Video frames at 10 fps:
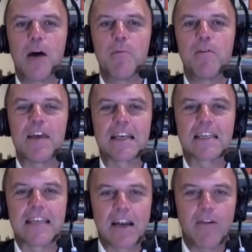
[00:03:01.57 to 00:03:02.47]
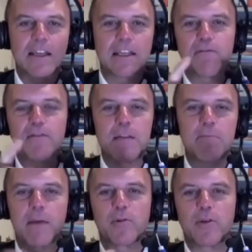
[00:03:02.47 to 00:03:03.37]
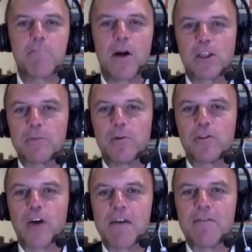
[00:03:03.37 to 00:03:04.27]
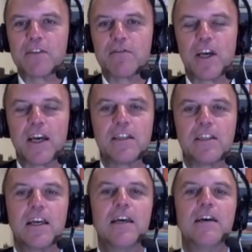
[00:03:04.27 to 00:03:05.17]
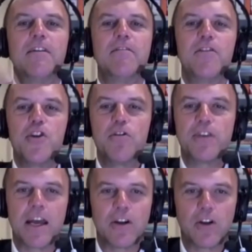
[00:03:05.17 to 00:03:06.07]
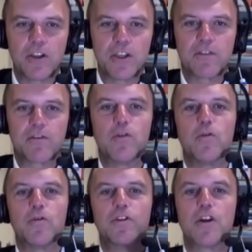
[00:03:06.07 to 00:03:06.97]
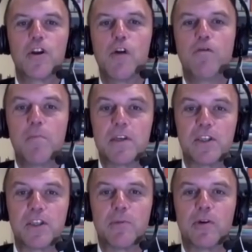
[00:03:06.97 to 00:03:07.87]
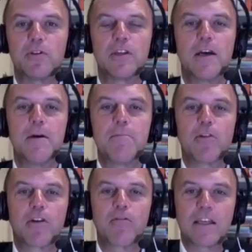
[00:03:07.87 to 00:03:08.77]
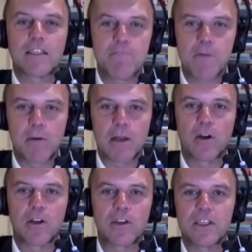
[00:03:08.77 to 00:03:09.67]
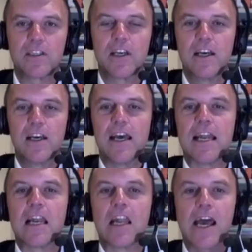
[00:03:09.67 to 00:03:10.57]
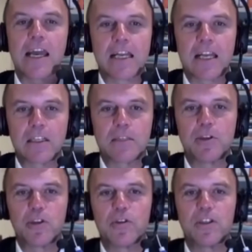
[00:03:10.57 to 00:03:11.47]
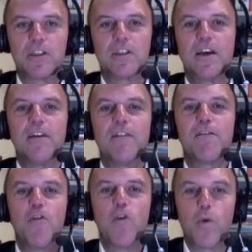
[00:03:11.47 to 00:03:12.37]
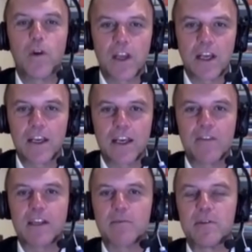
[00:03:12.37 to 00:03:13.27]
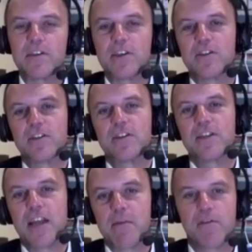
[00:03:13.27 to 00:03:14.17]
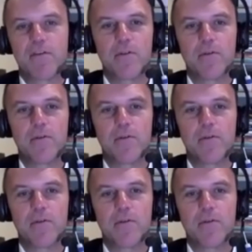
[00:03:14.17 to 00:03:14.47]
of the accelerating feedback between multiple drivers of change. New technologies, of course, novel business models, progressive public policies, enlightened customer choices, forward-thinking investment decisions, to name a few.